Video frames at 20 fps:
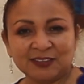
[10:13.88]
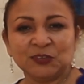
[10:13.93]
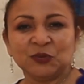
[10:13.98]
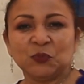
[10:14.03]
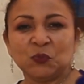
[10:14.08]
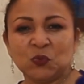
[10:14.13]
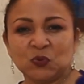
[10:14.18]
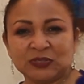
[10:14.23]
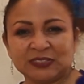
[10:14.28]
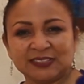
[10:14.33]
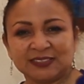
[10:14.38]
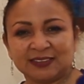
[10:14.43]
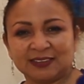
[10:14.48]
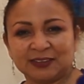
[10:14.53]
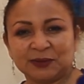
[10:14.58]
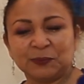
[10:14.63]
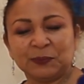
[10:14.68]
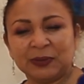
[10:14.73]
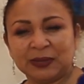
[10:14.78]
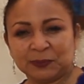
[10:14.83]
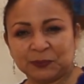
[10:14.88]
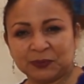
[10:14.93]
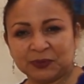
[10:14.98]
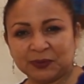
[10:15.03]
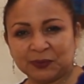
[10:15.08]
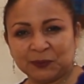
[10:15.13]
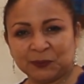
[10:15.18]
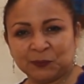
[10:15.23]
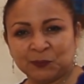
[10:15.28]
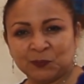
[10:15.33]
on watercolor
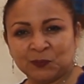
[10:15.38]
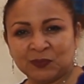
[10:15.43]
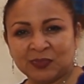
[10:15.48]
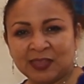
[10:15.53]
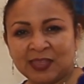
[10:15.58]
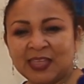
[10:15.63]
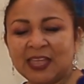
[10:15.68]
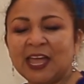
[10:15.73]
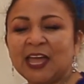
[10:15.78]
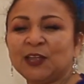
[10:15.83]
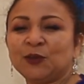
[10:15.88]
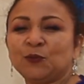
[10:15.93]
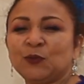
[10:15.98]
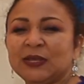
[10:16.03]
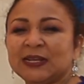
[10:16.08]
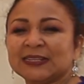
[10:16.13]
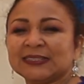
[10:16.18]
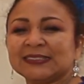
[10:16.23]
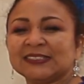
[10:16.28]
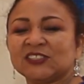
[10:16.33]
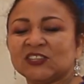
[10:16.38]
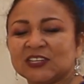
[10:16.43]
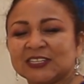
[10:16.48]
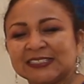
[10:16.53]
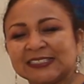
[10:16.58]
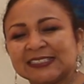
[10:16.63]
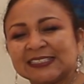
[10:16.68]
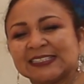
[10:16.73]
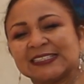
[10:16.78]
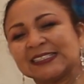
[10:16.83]
paper, and we can
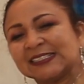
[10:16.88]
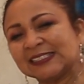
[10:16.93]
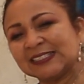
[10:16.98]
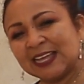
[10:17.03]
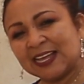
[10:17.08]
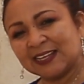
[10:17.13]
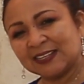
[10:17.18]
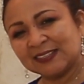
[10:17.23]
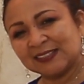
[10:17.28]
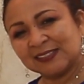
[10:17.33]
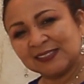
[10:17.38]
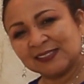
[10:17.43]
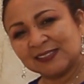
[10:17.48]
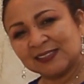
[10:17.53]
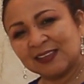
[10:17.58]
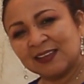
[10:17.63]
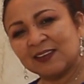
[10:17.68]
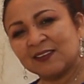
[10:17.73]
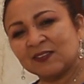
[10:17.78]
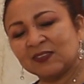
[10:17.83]
just sense